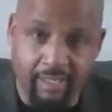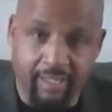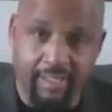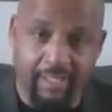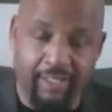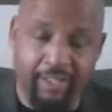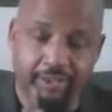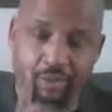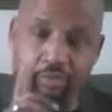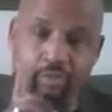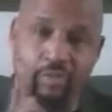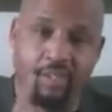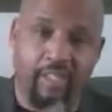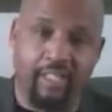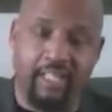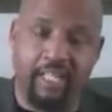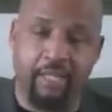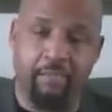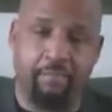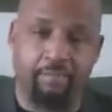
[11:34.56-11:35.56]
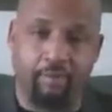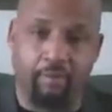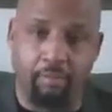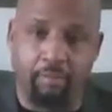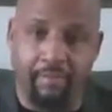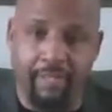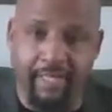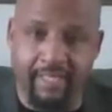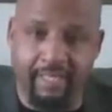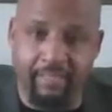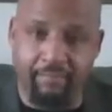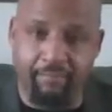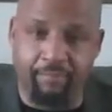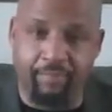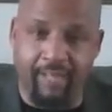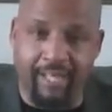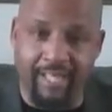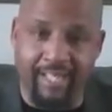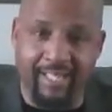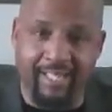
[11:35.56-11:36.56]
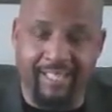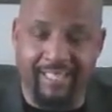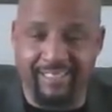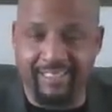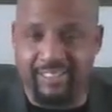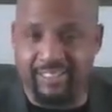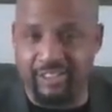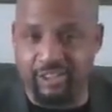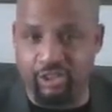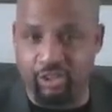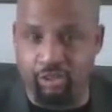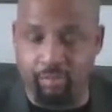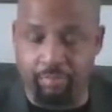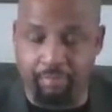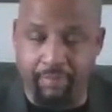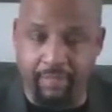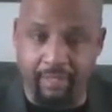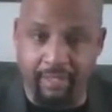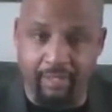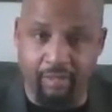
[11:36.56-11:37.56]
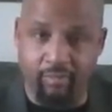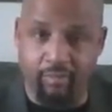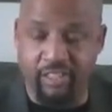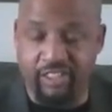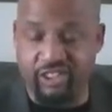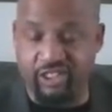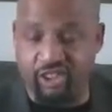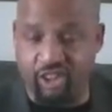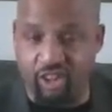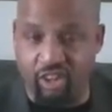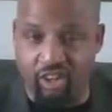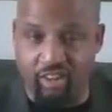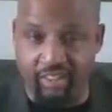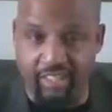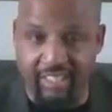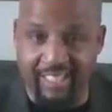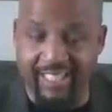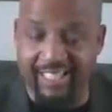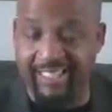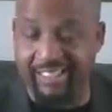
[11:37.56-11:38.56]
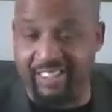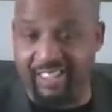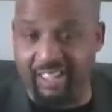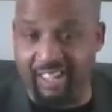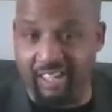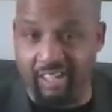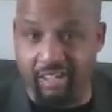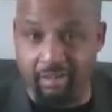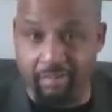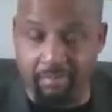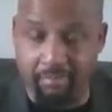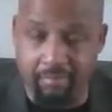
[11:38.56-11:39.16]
And you want to keep on being divided and stupid and retarded and dumb.